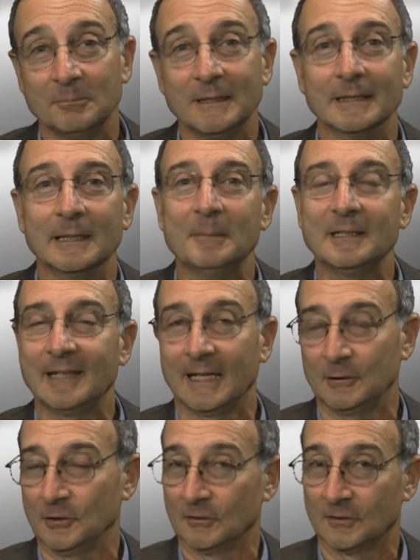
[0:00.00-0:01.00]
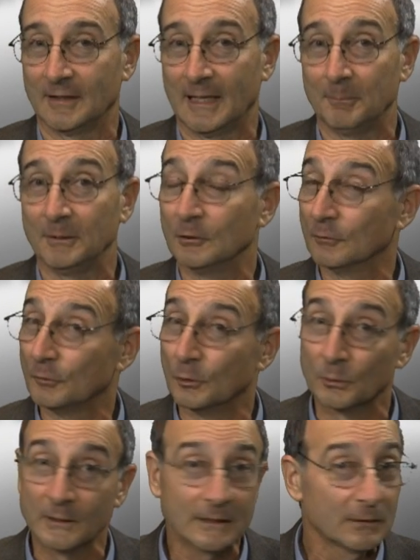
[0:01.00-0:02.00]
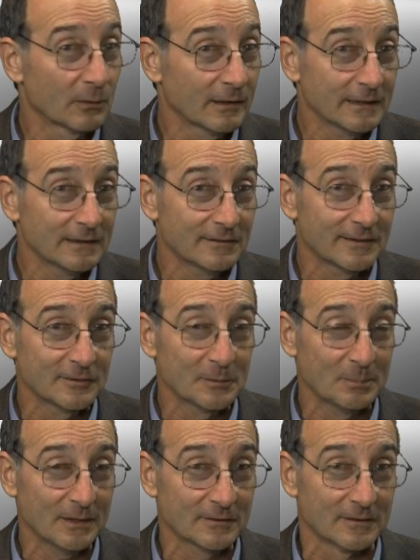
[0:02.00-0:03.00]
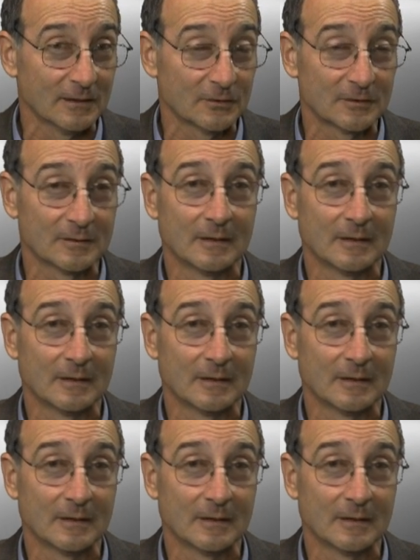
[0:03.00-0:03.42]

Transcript: limitations to that, because if you're really running this as a business,